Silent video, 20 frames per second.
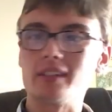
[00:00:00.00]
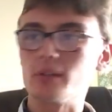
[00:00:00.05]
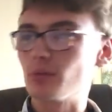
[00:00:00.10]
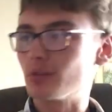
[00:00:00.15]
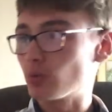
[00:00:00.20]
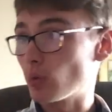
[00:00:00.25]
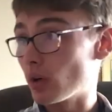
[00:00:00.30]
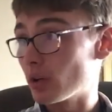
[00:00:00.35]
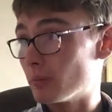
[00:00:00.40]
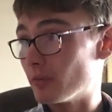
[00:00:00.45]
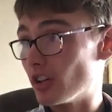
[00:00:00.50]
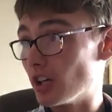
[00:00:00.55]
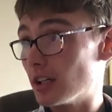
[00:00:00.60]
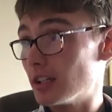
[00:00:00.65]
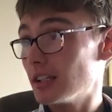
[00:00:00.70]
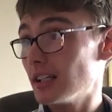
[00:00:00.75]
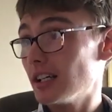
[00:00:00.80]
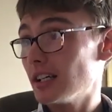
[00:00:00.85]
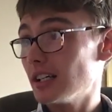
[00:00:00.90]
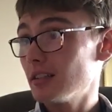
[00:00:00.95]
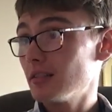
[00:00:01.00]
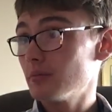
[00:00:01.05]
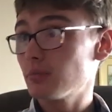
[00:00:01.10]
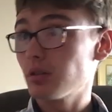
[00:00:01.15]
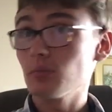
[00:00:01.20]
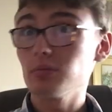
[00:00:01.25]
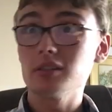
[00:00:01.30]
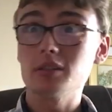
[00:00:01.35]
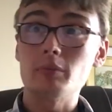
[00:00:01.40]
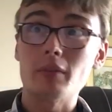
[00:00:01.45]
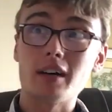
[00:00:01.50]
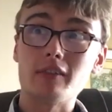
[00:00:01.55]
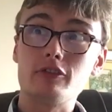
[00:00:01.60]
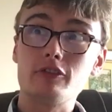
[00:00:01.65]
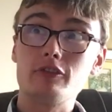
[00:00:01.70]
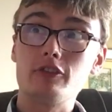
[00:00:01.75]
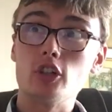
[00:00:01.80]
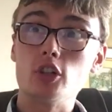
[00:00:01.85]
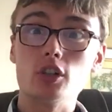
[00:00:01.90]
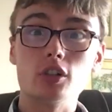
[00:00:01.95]
It was one of the probably my
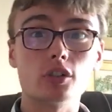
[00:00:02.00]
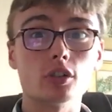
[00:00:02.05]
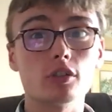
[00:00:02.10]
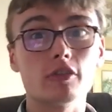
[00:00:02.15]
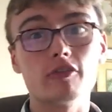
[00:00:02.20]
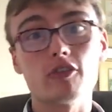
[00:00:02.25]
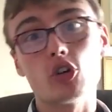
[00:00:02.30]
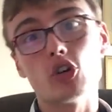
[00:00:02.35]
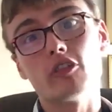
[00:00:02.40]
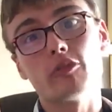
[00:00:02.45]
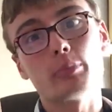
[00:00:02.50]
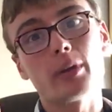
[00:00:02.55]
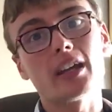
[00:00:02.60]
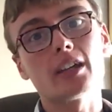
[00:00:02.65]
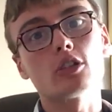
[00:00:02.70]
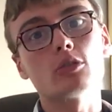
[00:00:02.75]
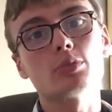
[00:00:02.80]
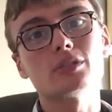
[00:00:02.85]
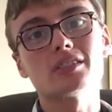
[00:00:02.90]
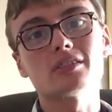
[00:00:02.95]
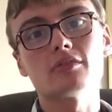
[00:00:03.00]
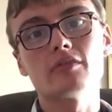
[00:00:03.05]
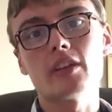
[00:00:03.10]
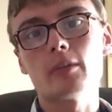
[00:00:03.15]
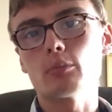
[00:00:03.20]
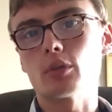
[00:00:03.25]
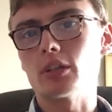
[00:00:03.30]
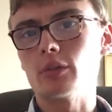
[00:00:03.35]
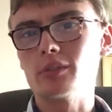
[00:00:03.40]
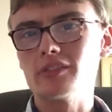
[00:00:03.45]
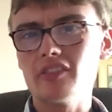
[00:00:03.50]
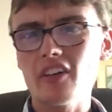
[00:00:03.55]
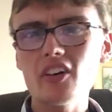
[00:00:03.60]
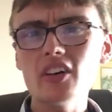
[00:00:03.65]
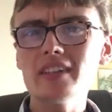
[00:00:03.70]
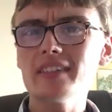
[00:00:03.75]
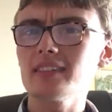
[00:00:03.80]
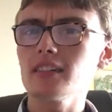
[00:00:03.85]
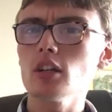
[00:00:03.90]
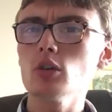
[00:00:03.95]
third or fourth pickup or something, but it was
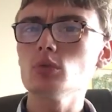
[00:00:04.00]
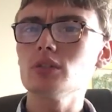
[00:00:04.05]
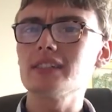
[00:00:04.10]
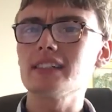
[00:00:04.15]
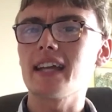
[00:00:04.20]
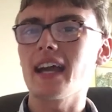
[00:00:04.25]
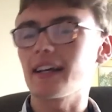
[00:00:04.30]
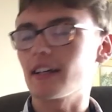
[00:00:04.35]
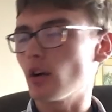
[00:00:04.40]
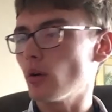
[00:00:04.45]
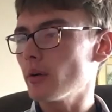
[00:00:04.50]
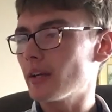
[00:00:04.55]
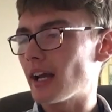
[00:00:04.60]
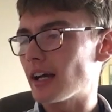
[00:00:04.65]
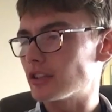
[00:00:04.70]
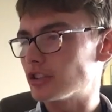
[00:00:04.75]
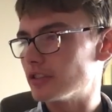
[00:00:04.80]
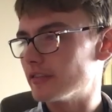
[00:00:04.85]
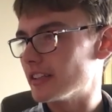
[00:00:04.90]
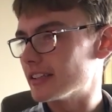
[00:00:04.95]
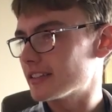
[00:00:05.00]
very slow to get going actually.